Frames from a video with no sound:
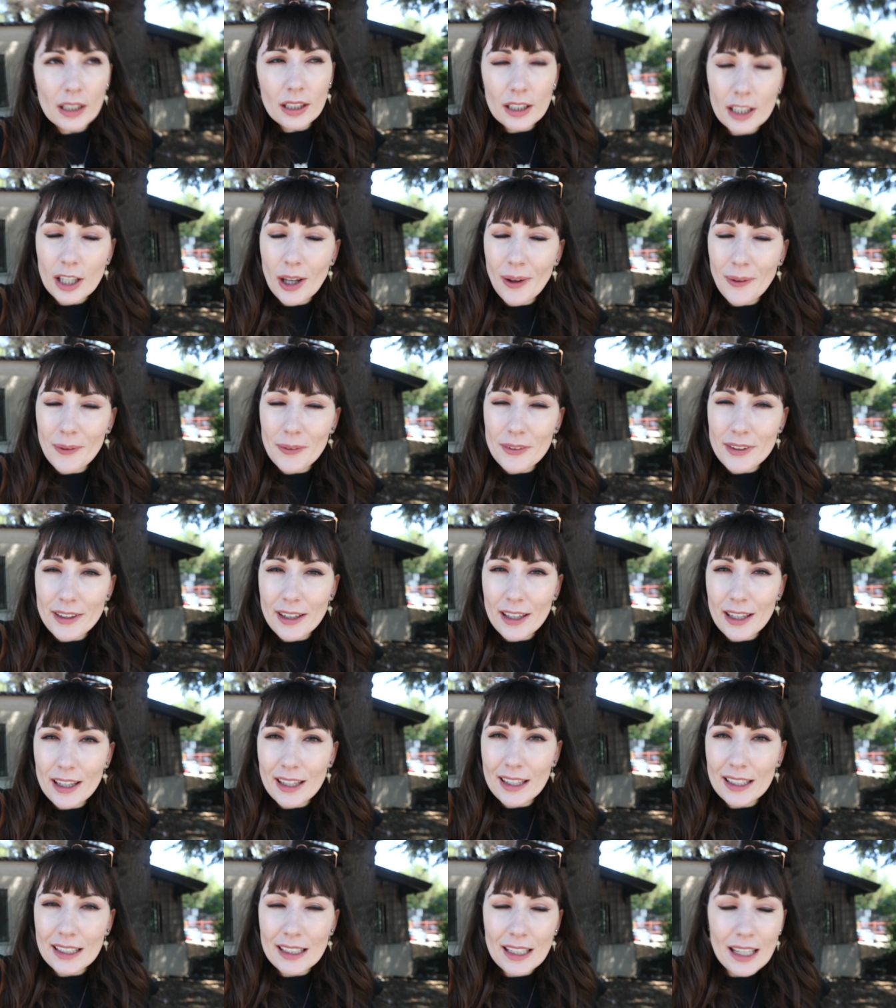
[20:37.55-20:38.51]
the
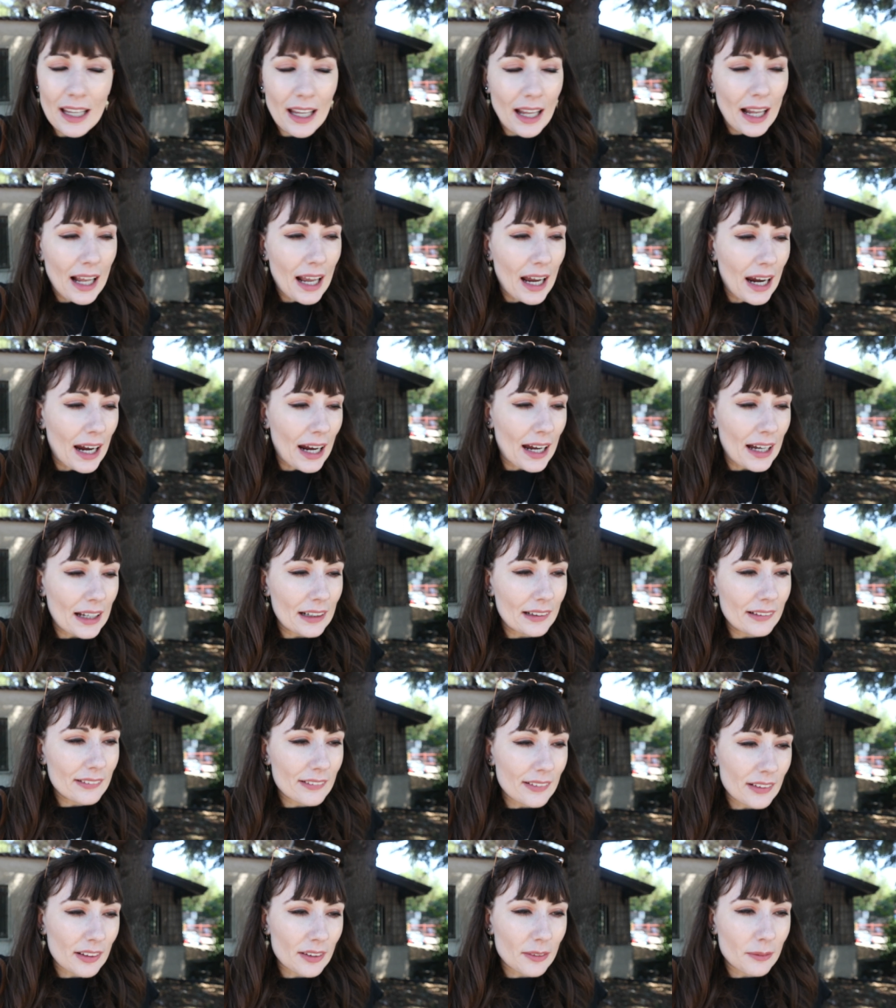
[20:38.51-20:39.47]
Odeon
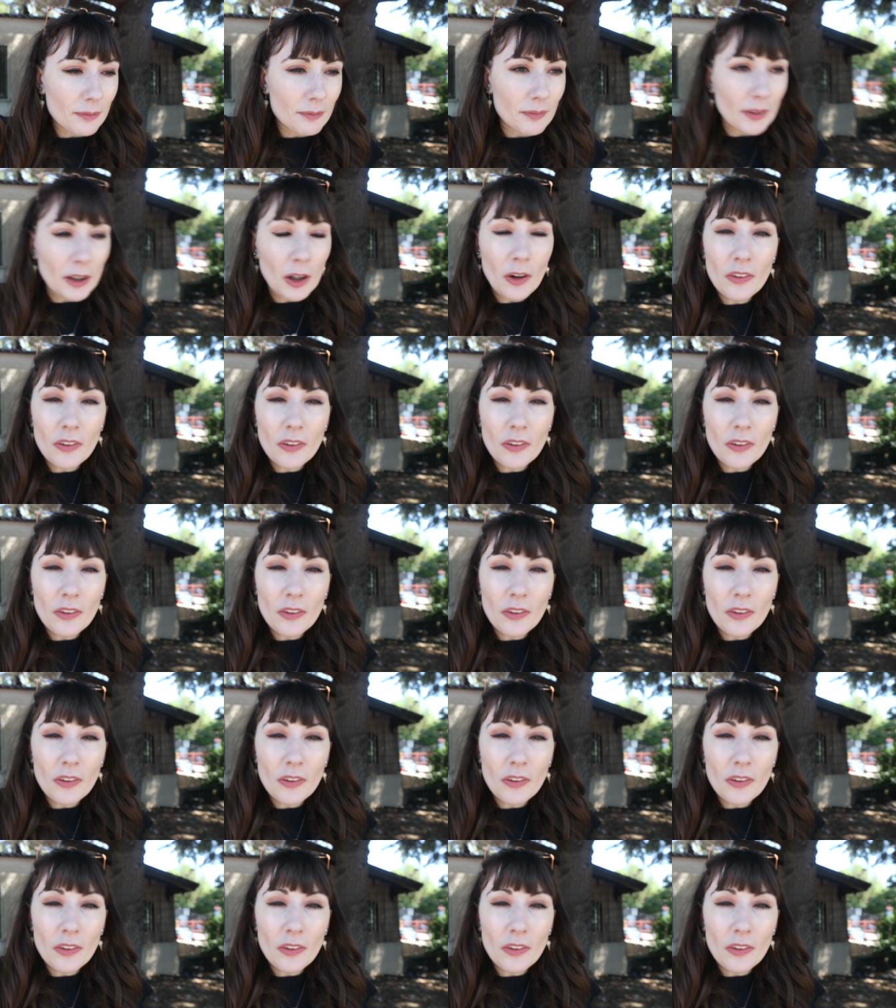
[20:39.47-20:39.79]
and um,